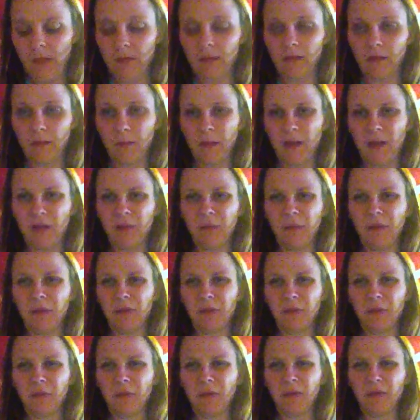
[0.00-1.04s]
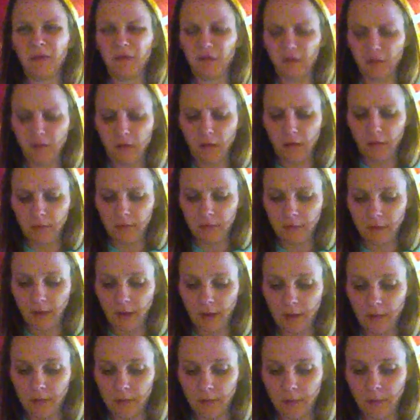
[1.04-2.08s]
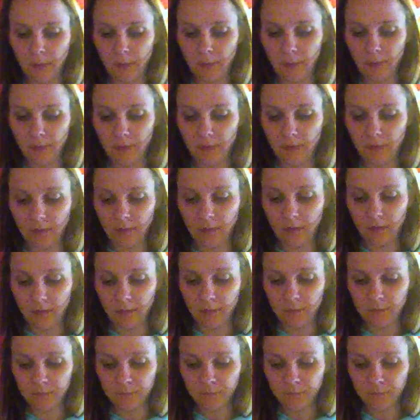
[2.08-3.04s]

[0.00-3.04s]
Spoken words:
the space bears or whatever they're called. I don't remember what they're called.